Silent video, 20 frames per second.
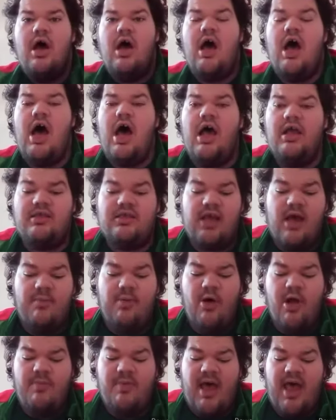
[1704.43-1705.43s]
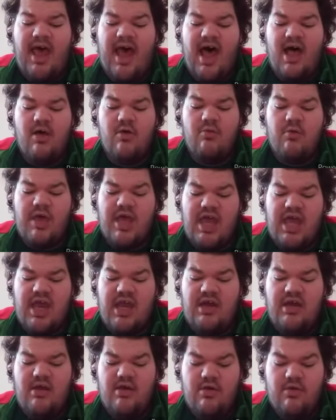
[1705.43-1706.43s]
Uh, some point by
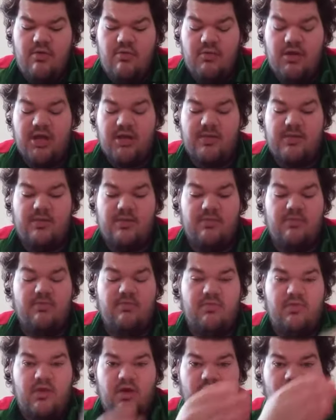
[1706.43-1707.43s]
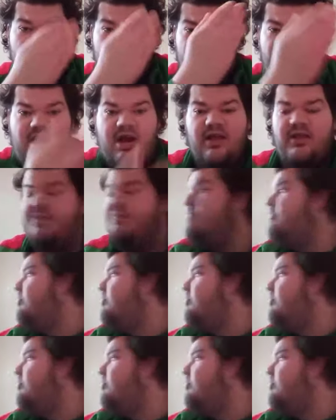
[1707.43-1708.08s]
Halloween with um, Brian's